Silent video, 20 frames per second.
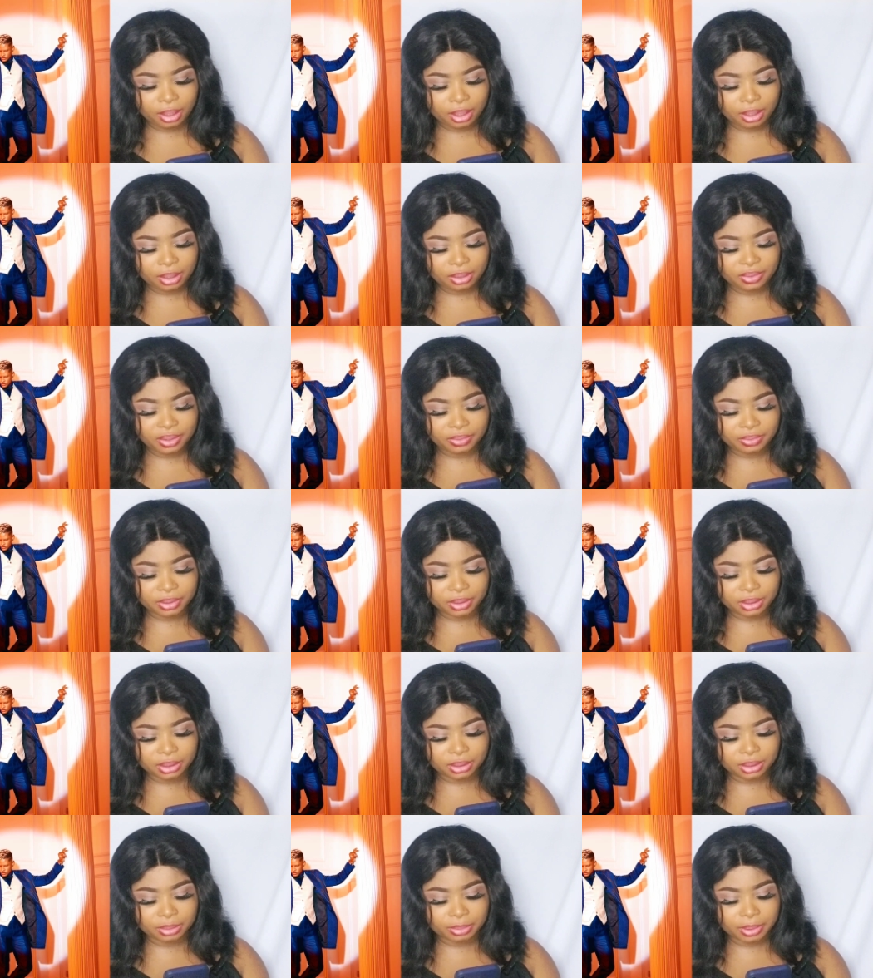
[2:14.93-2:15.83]
I love
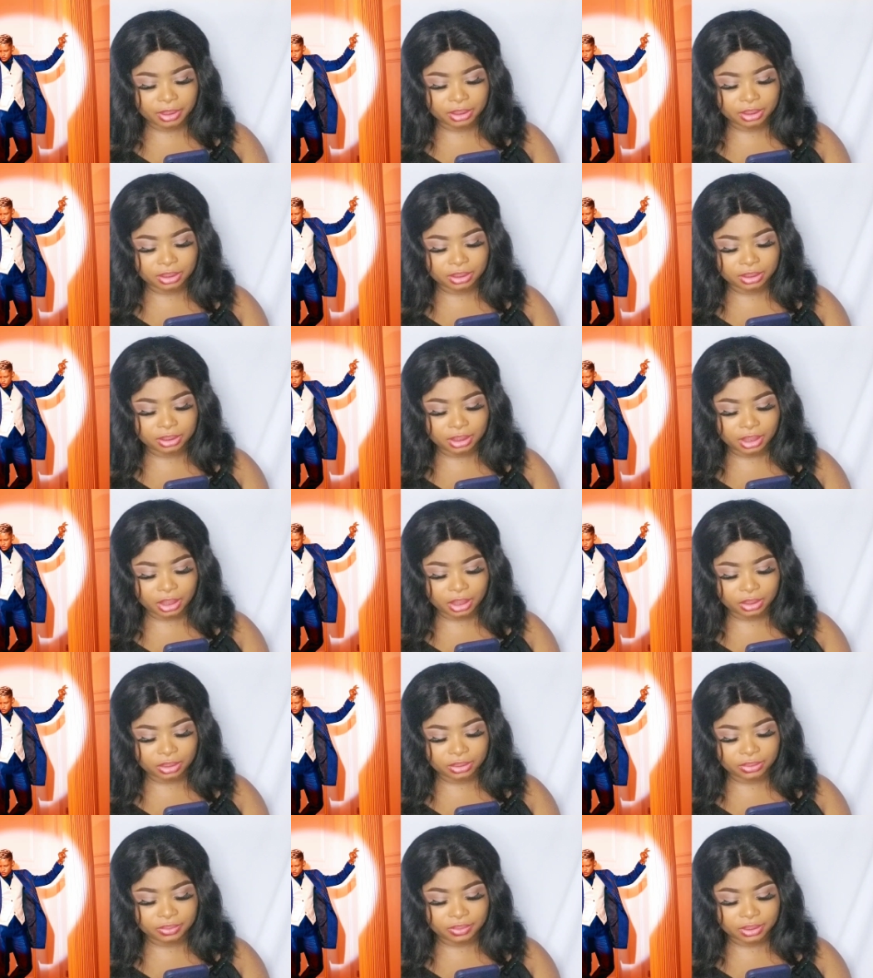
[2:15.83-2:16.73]
everything about this
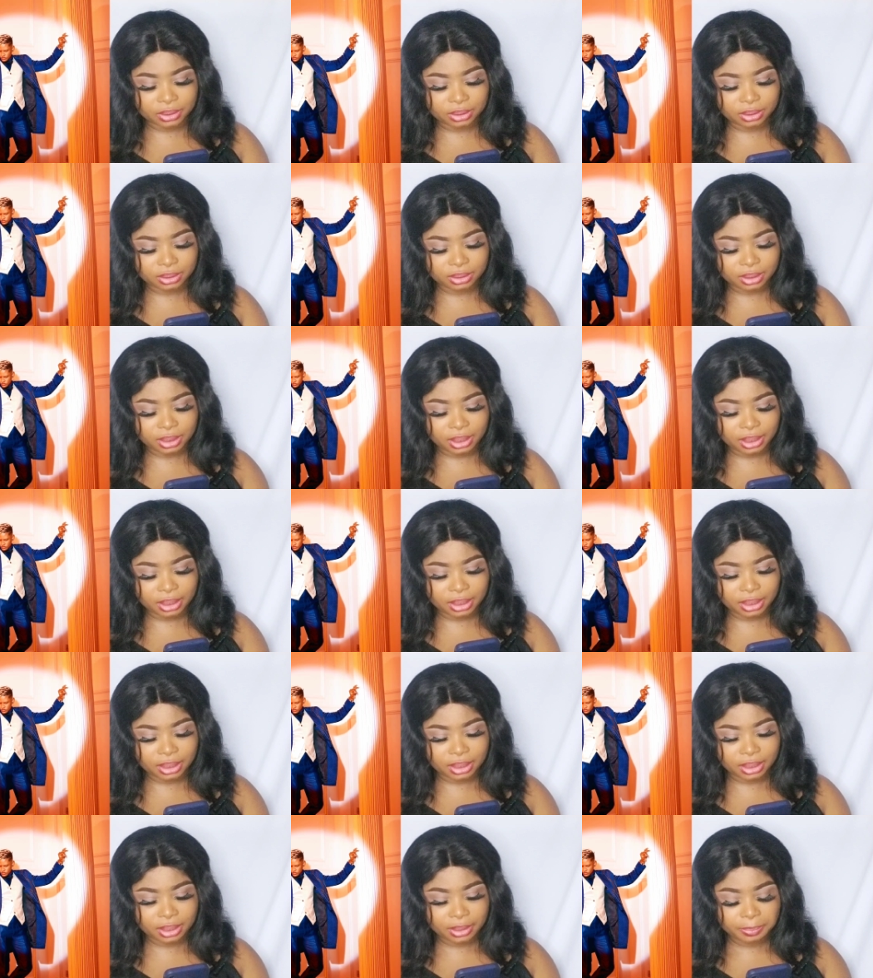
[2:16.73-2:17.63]
outfit. Like,